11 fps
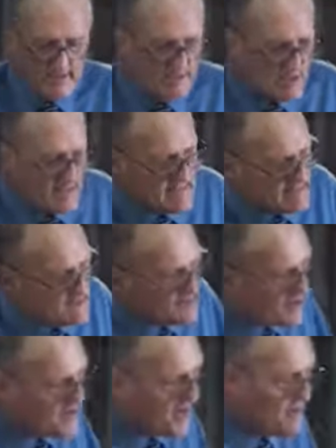Jesus
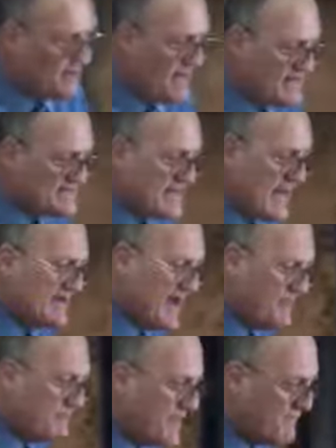not only said,
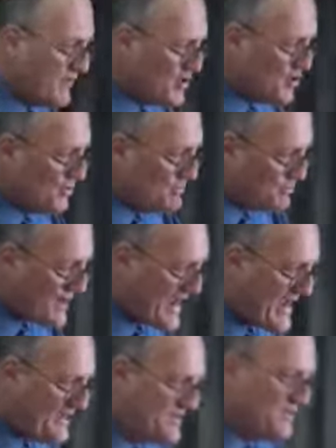I'm giving you
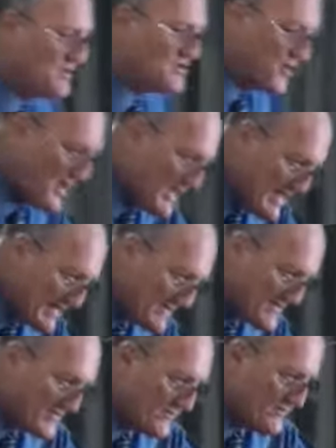bread to eat,
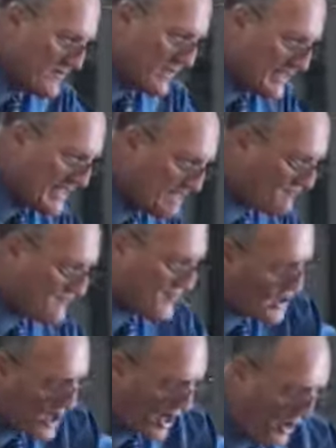eat the
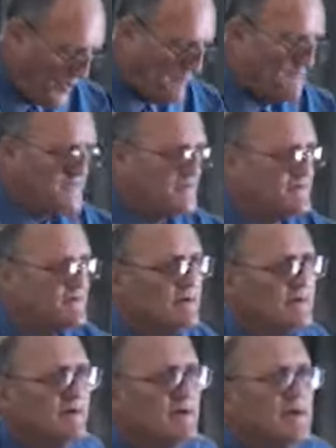loaves.
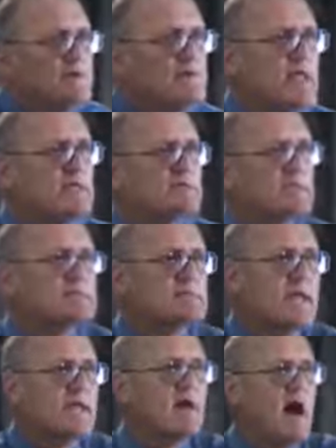Jesus
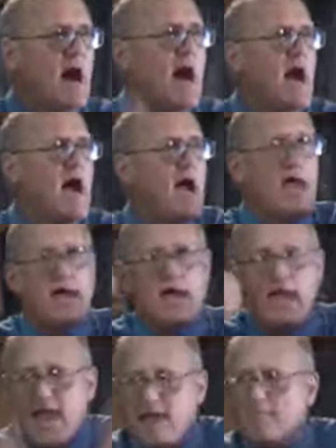said, I
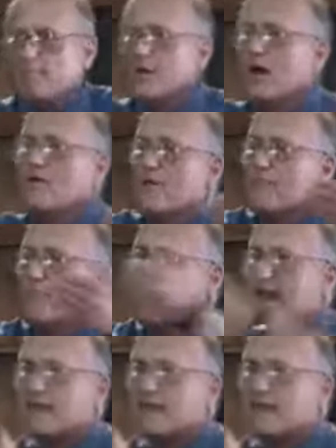am the bread